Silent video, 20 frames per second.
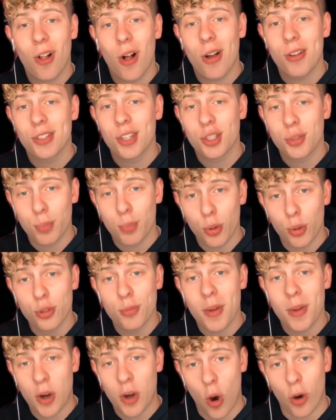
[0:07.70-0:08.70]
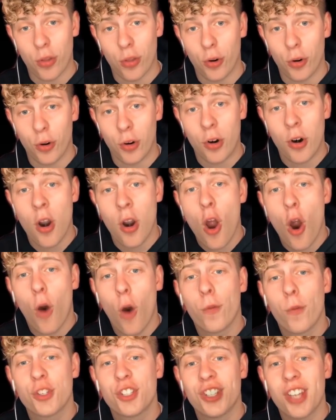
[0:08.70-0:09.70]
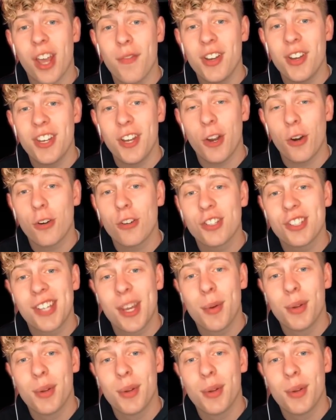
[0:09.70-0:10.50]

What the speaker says: Claus is Bruce MacArthur. Over 7 years,